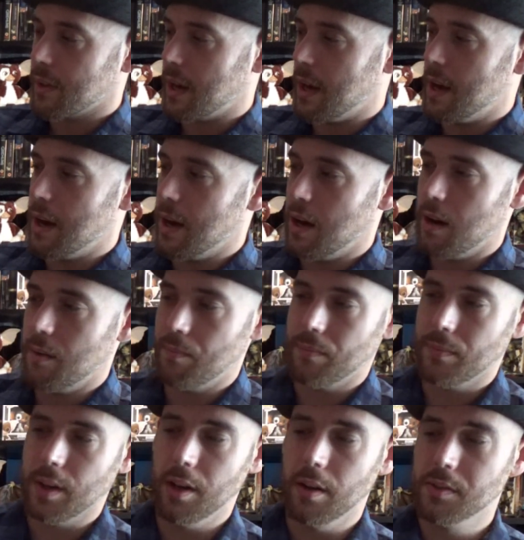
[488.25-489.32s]
and
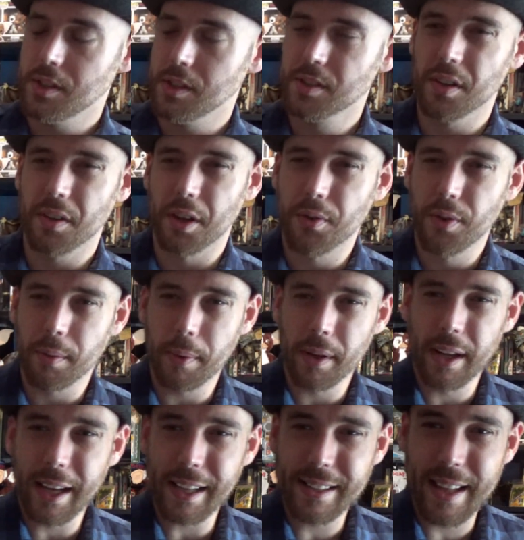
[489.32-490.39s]
obviously he's got the creepy
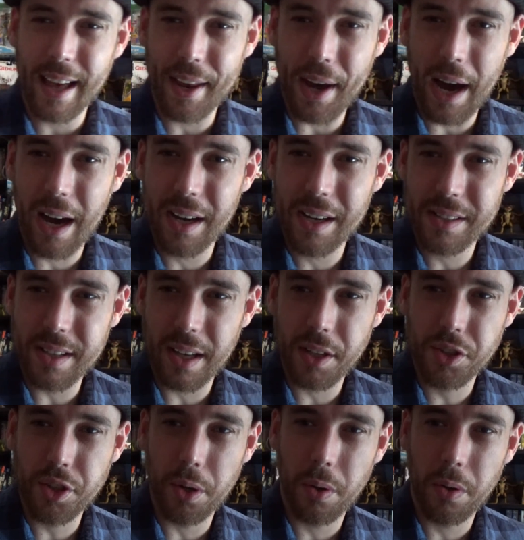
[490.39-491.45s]
like dead eyes,
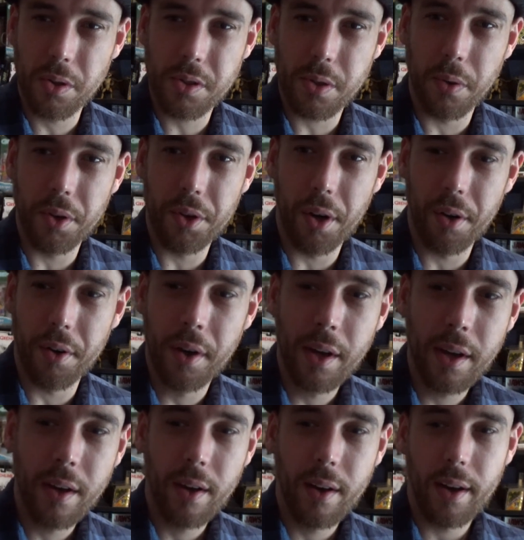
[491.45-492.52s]
like jaws going on,
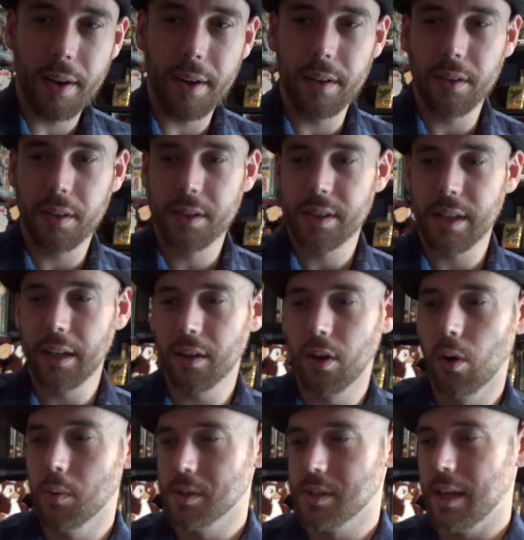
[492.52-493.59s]
and he looks like
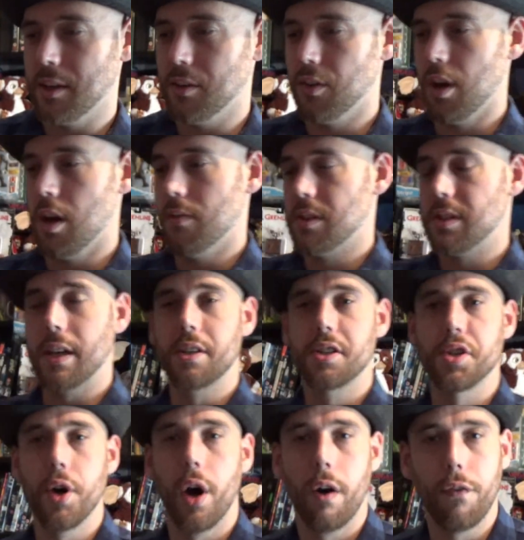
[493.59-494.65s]
always like nervous, like
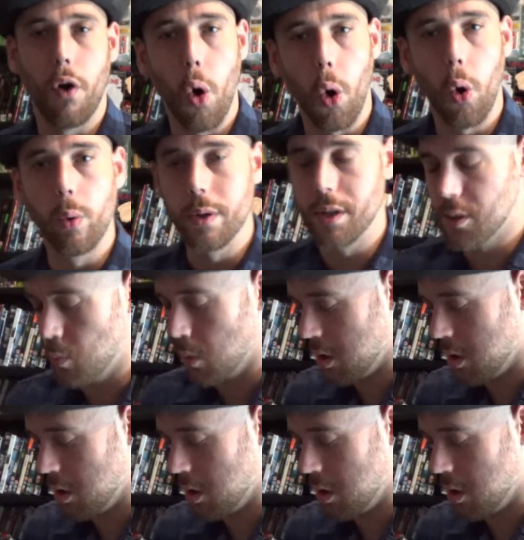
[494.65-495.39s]
Snarf always